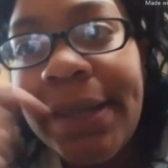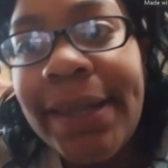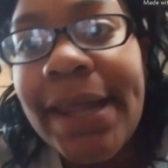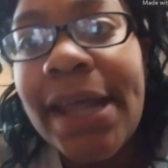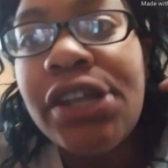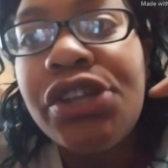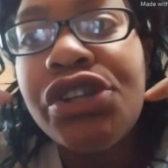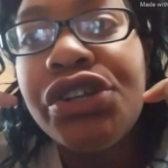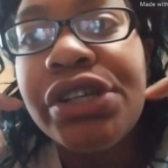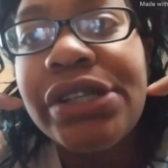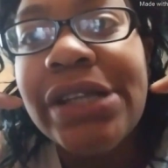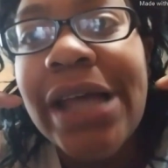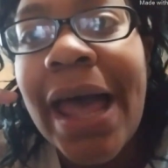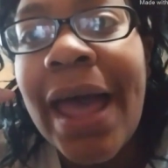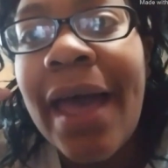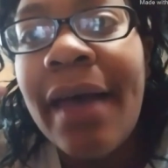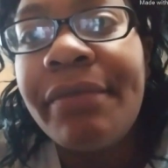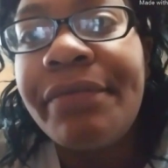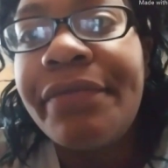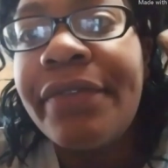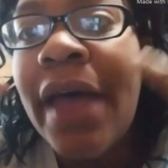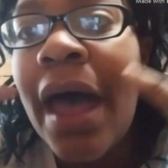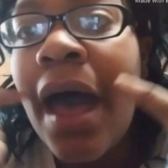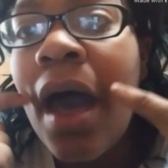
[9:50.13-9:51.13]
dentures, I
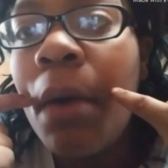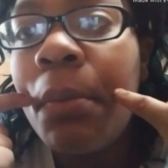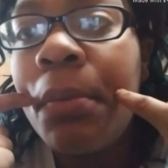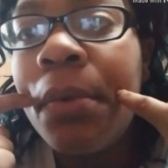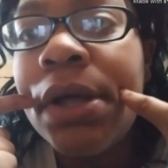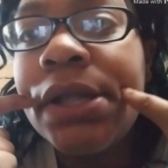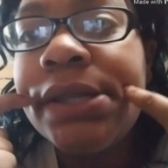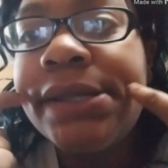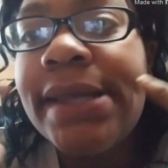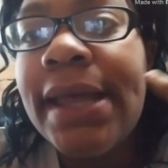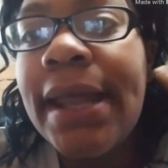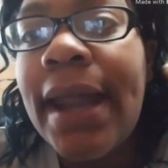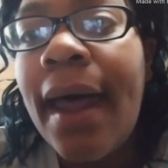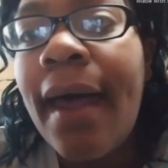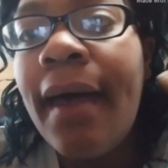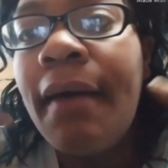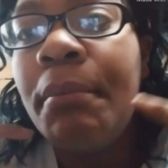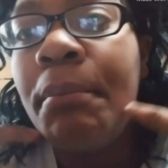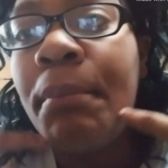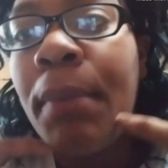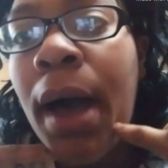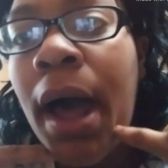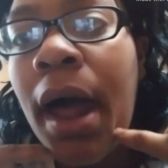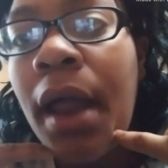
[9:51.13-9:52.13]
have top ones and I
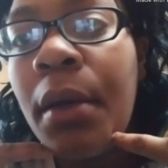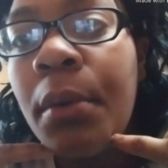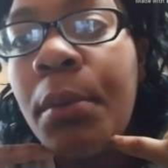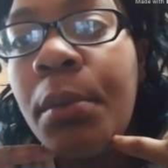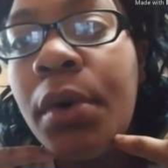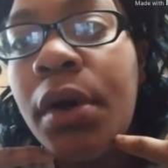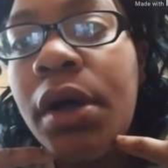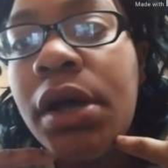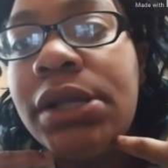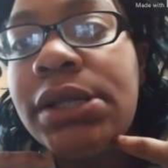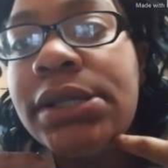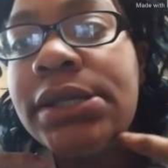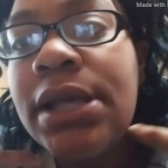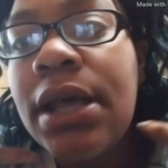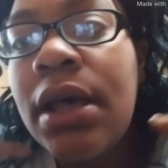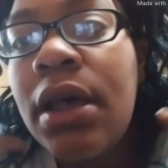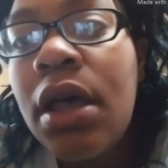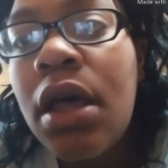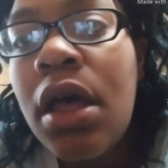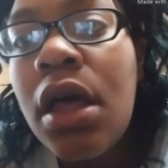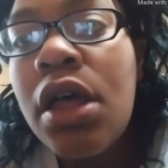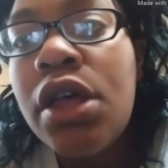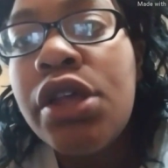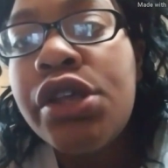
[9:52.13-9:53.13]
have bottom ones.
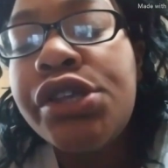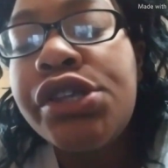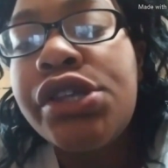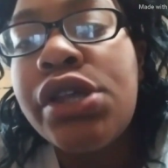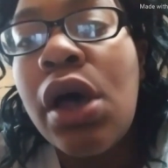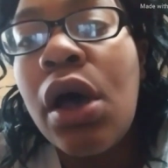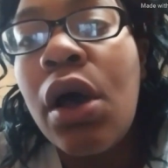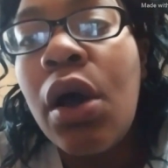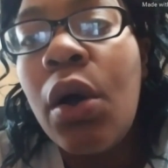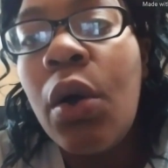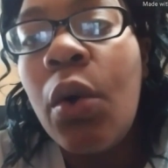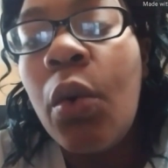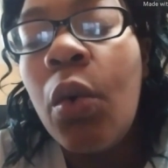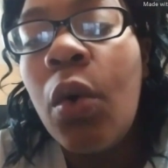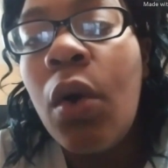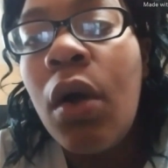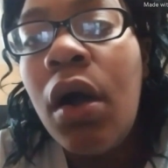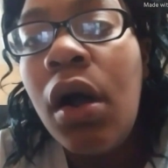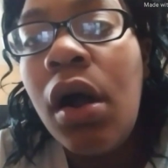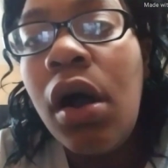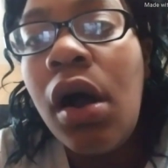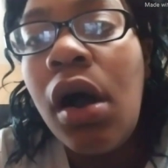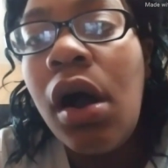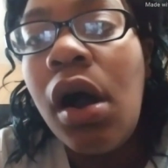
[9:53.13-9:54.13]
So
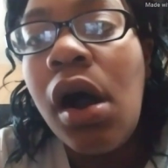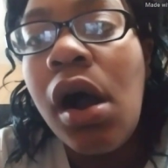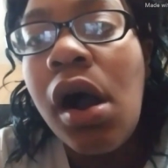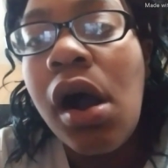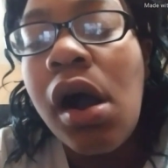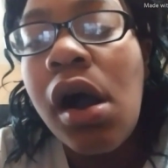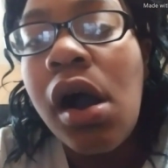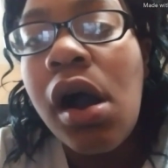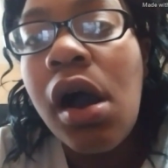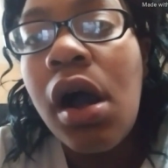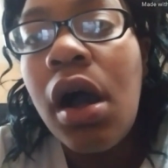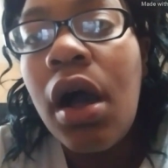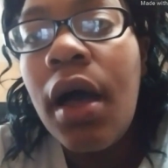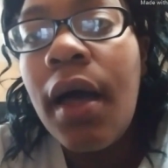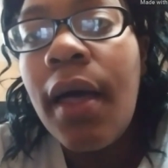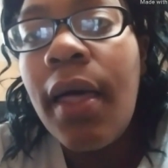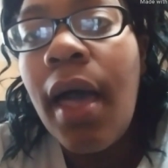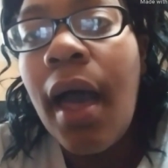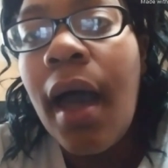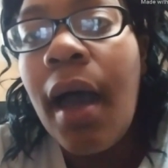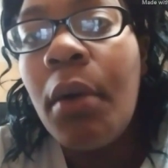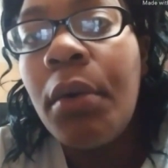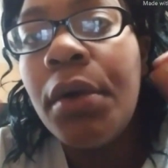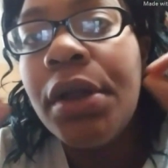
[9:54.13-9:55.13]

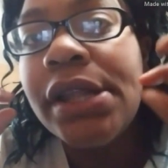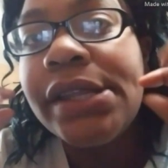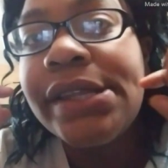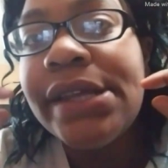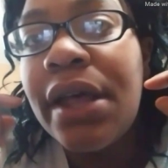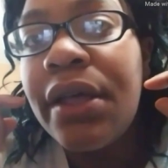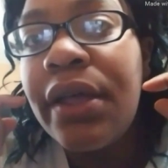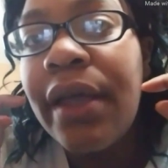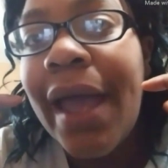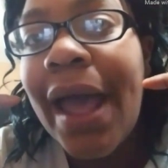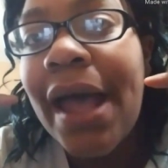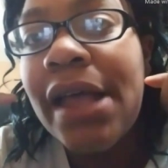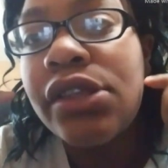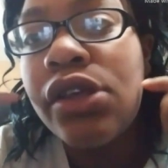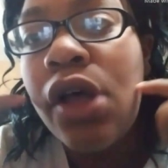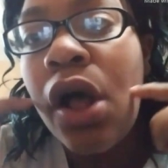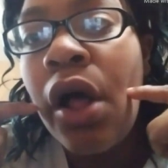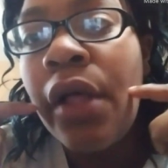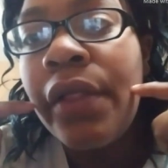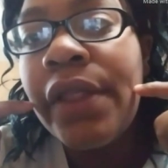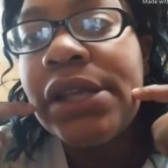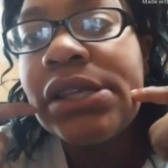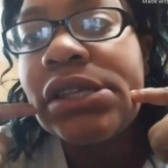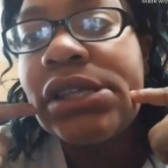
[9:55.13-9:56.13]
I want to tell you guys,
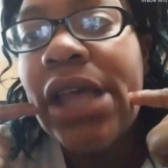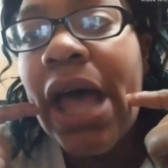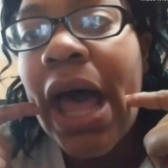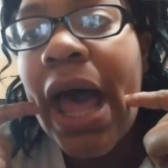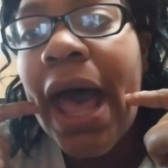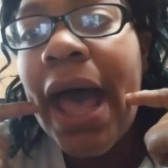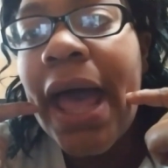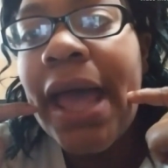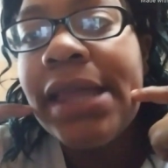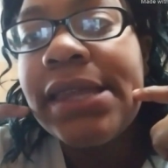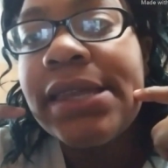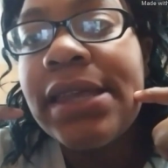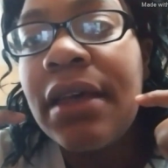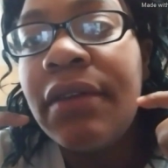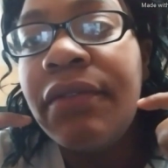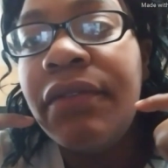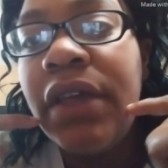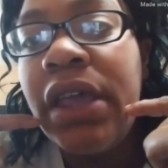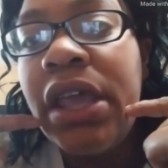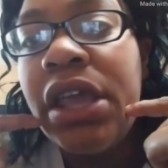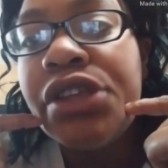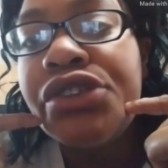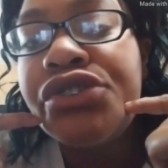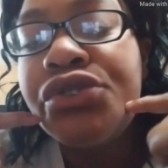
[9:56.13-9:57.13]
on the sides of
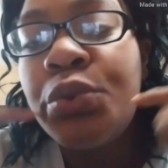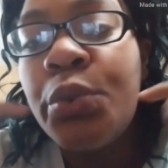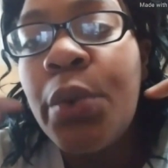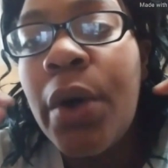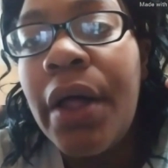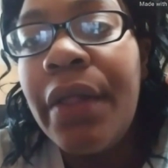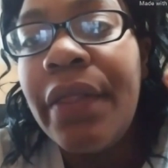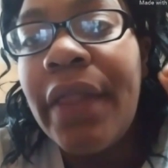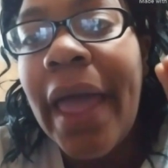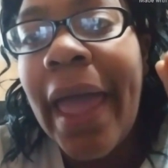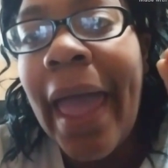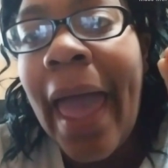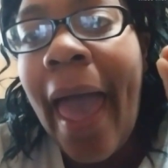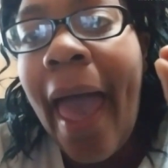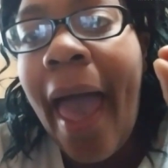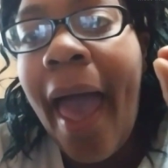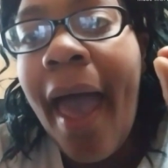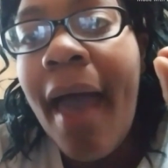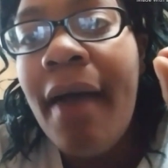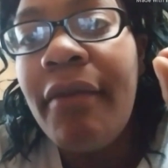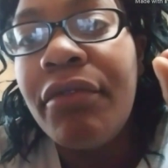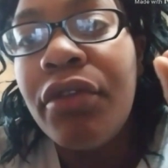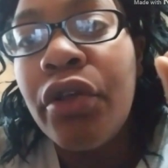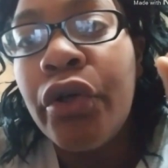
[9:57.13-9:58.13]
each one, they
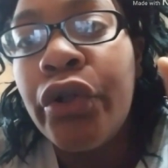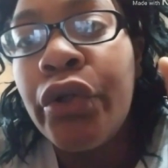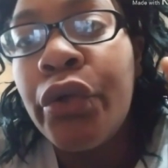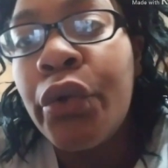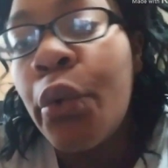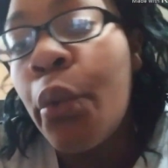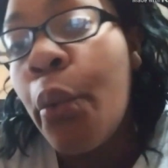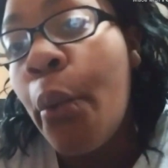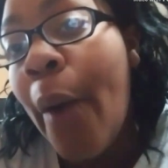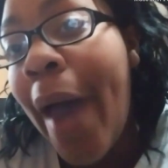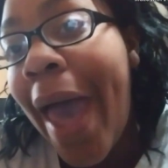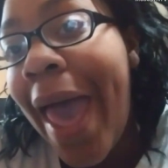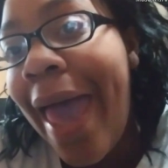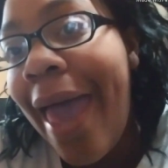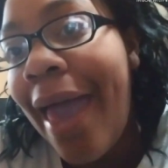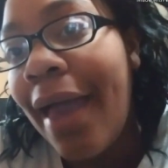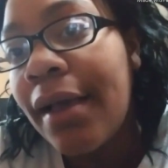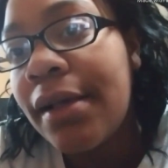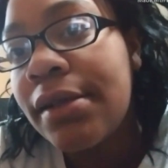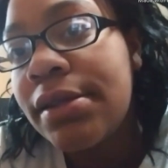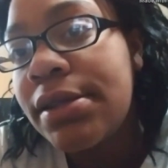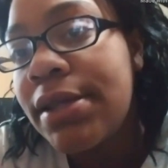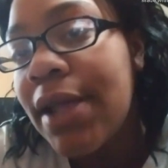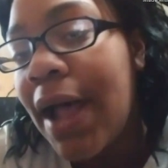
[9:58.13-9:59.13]
have the little
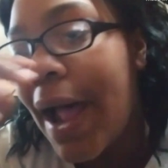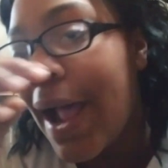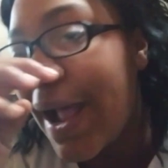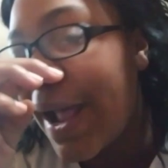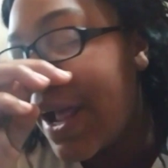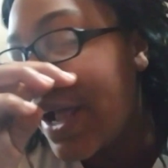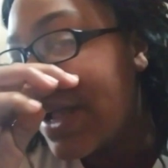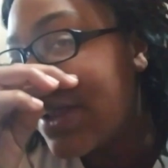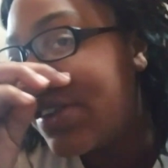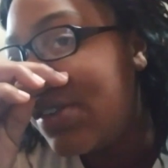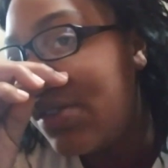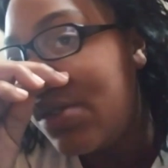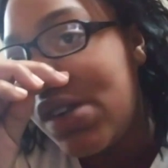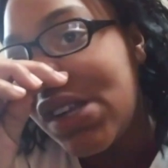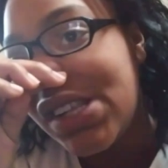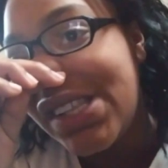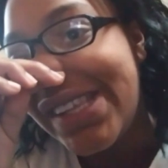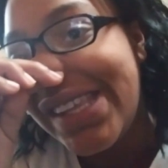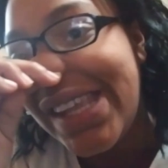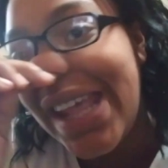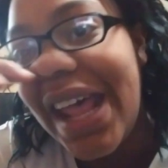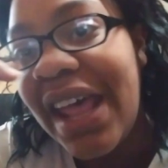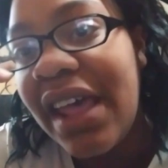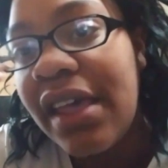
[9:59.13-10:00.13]
wax, I guess you could
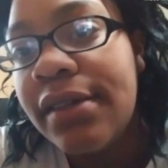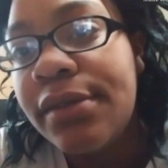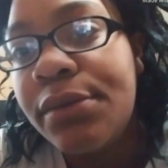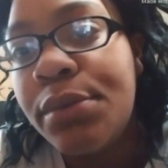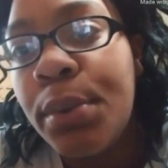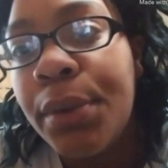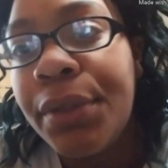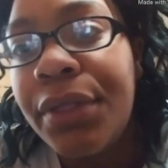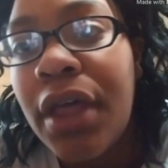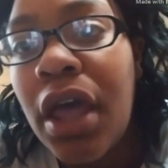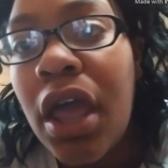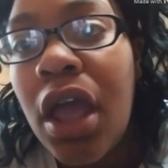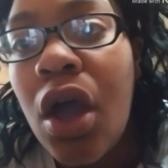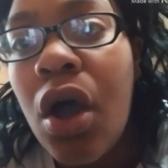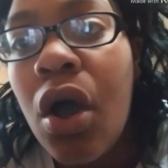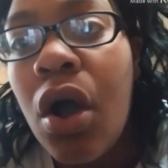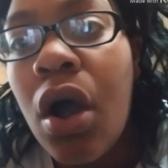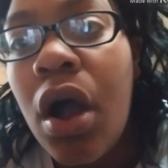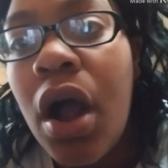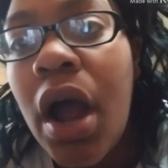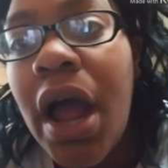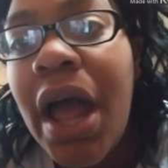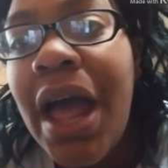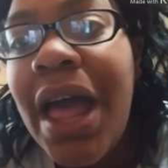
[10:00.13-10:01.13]
say is what they
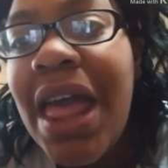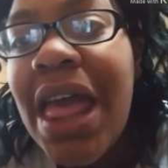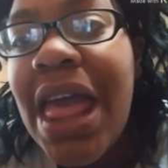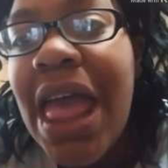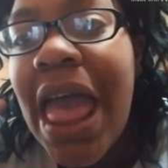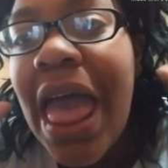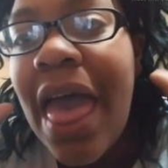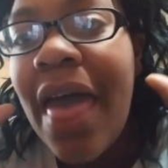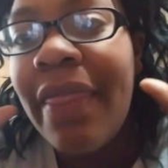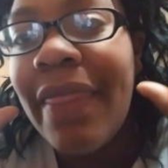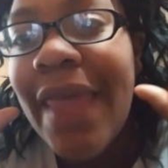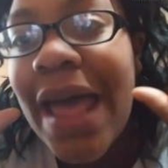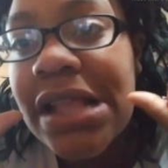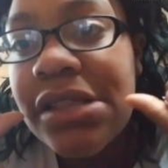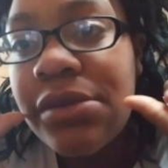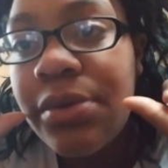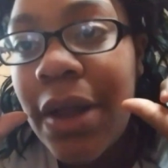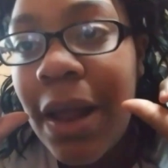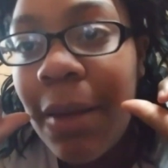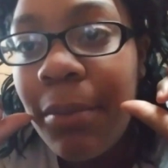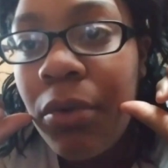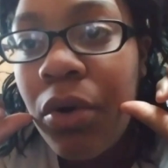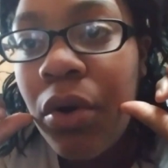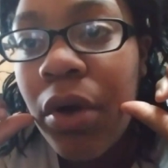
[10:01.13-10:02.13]
are. And that's
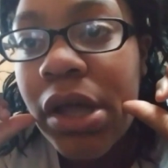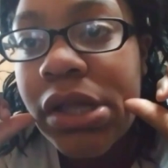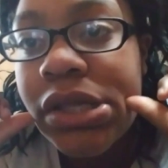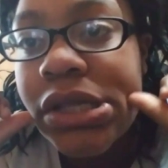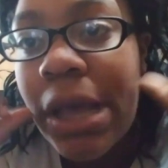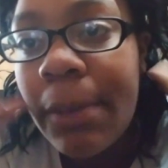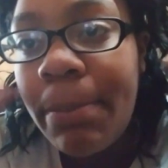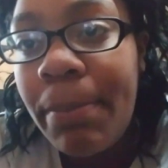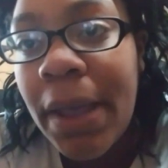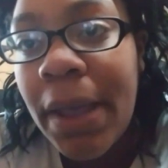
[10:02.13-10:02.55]
what I'm going to